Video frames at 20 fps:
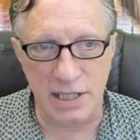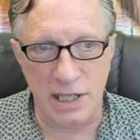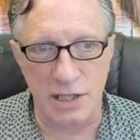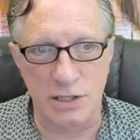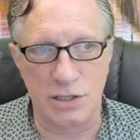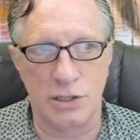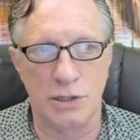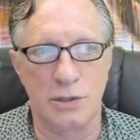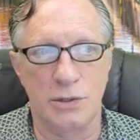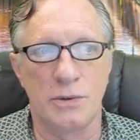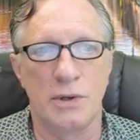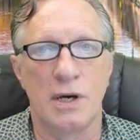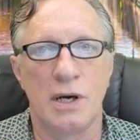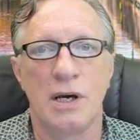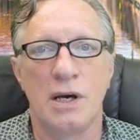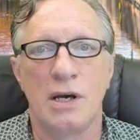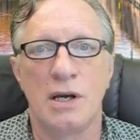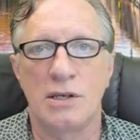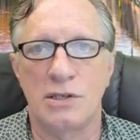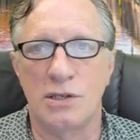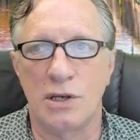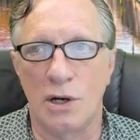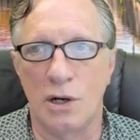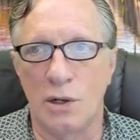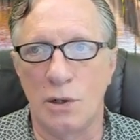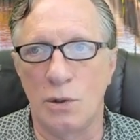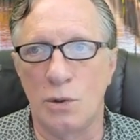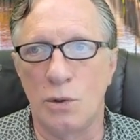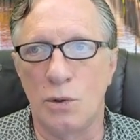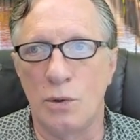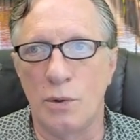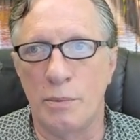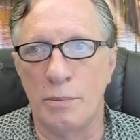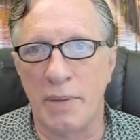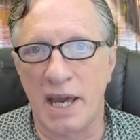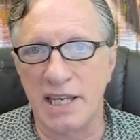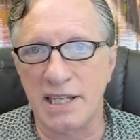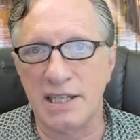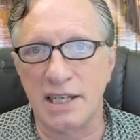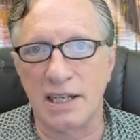issue. So
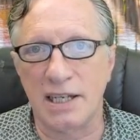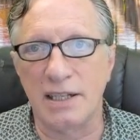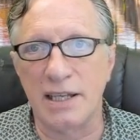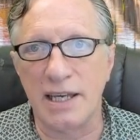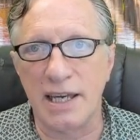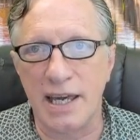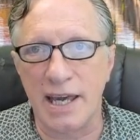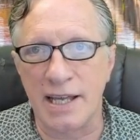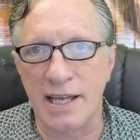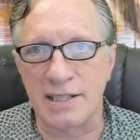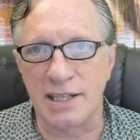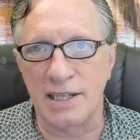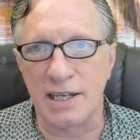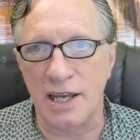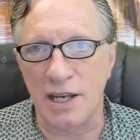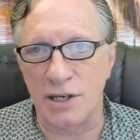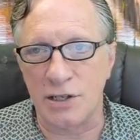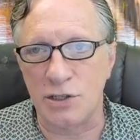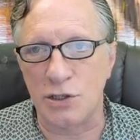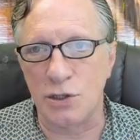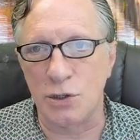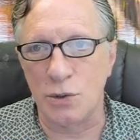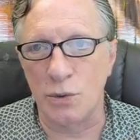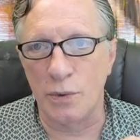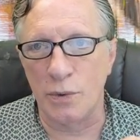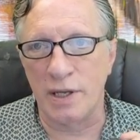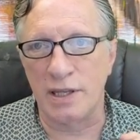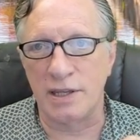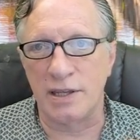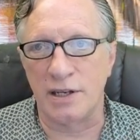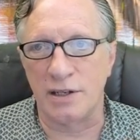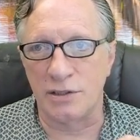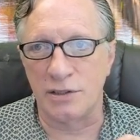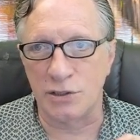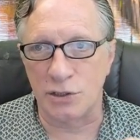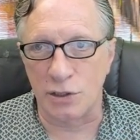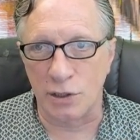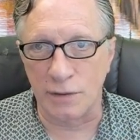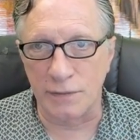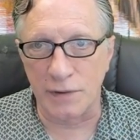basically, it's an issue with their
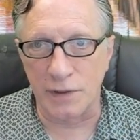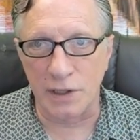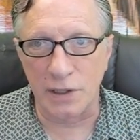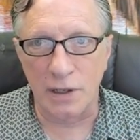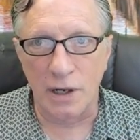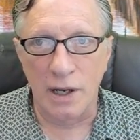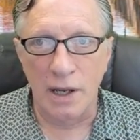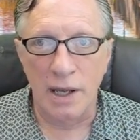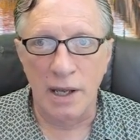server.